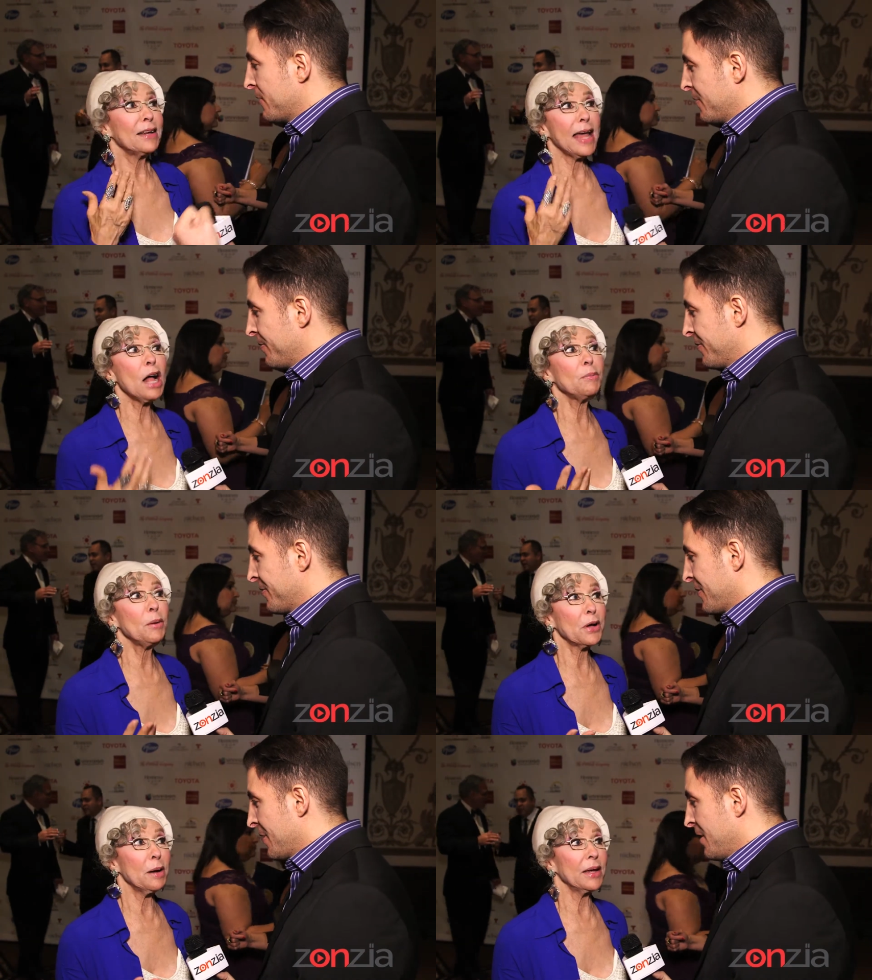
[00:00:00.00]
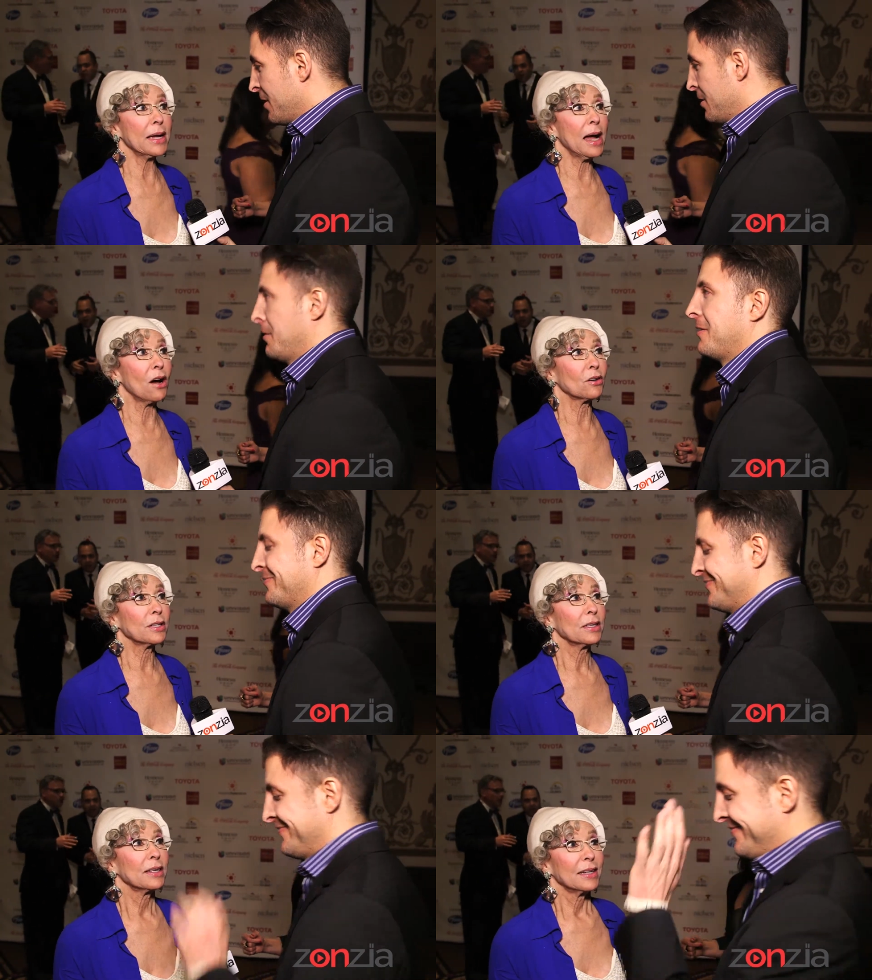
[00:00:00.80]
Speaker 1: an album coming out.
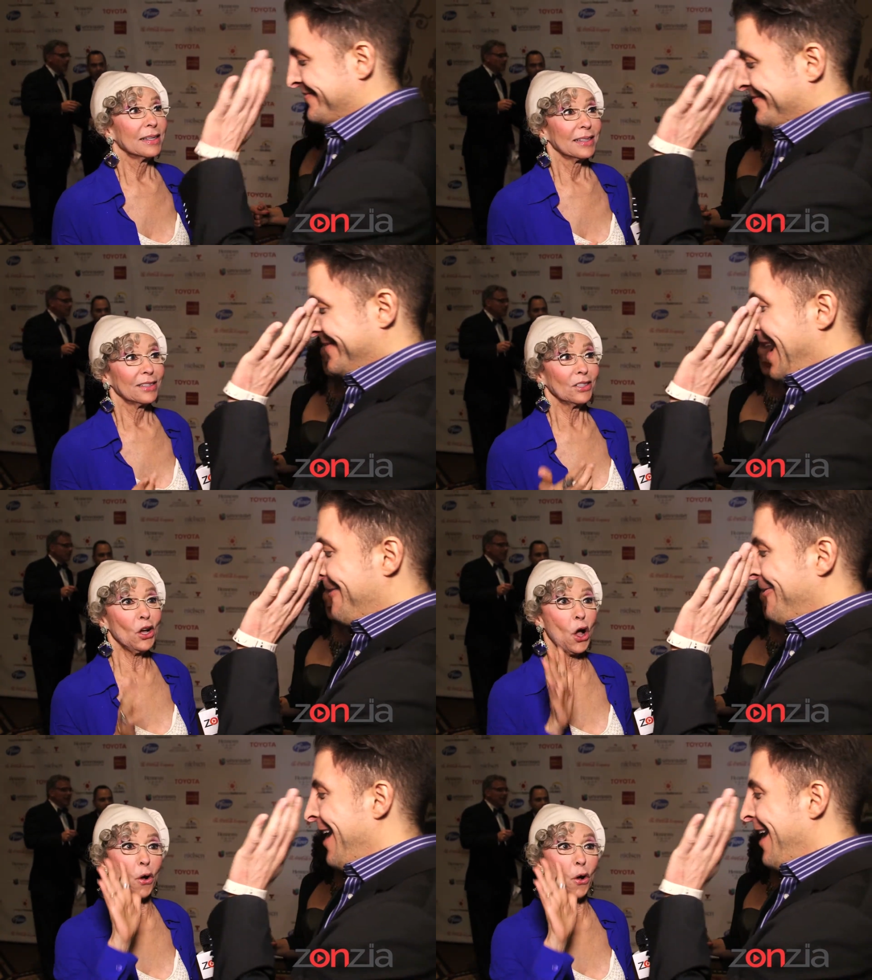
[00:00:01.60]
High oh.